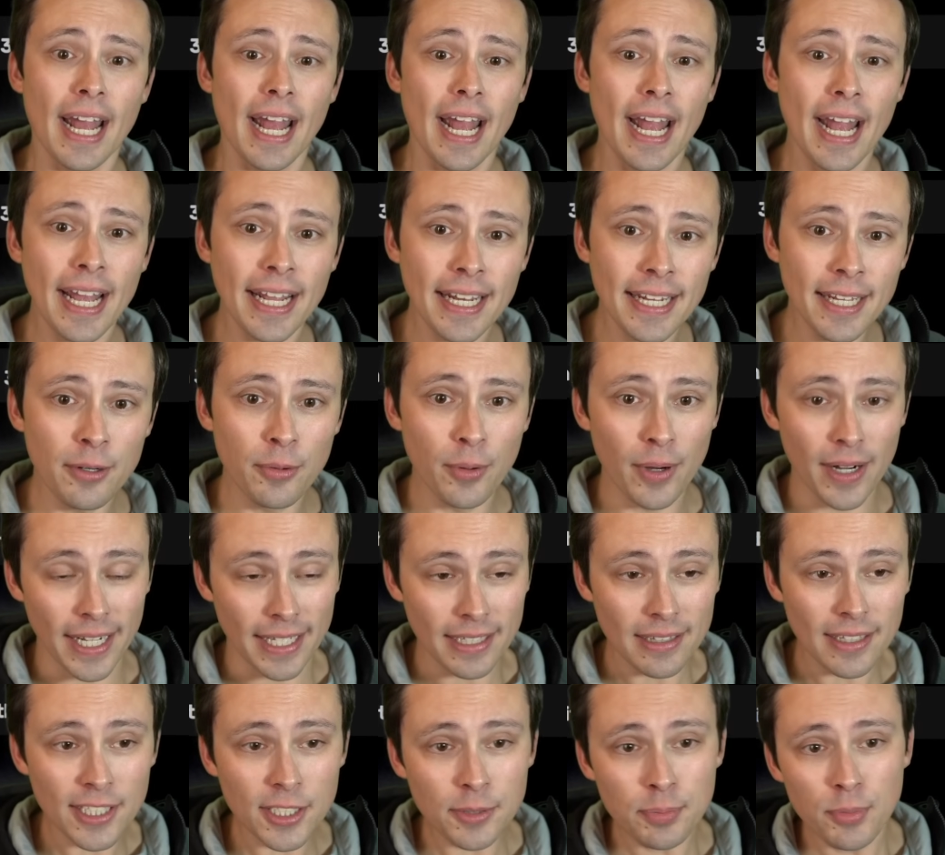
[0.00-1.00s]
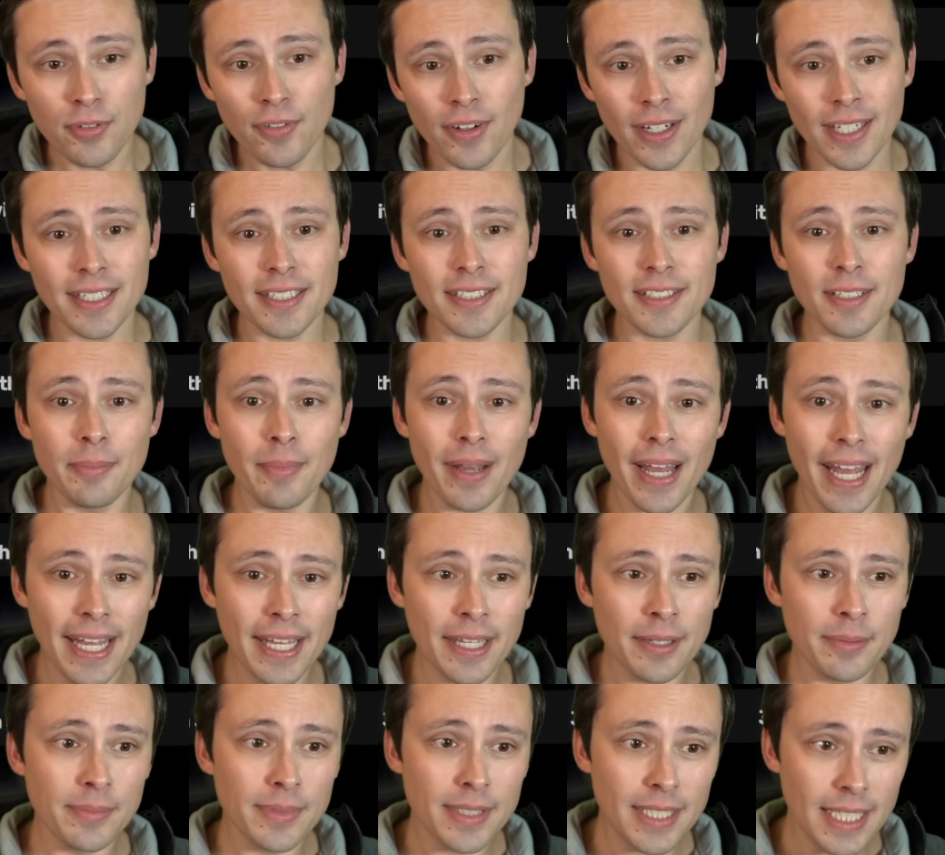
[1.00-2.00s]
Anyway, let's move on to some
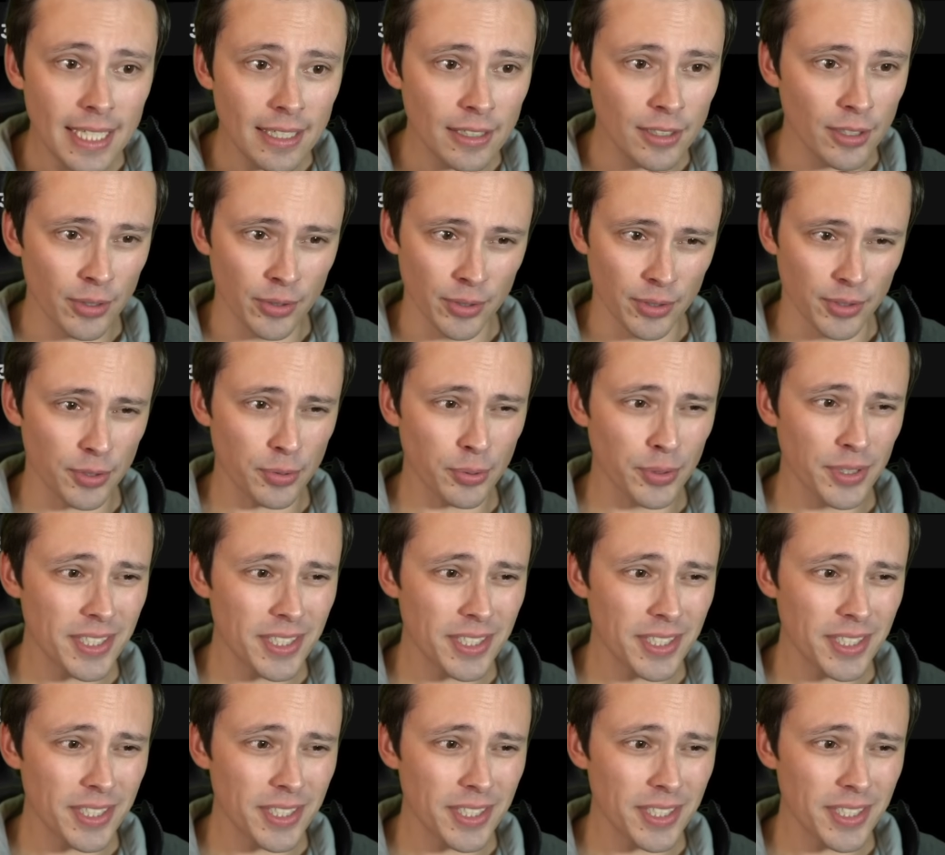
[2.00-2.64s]
AMD news.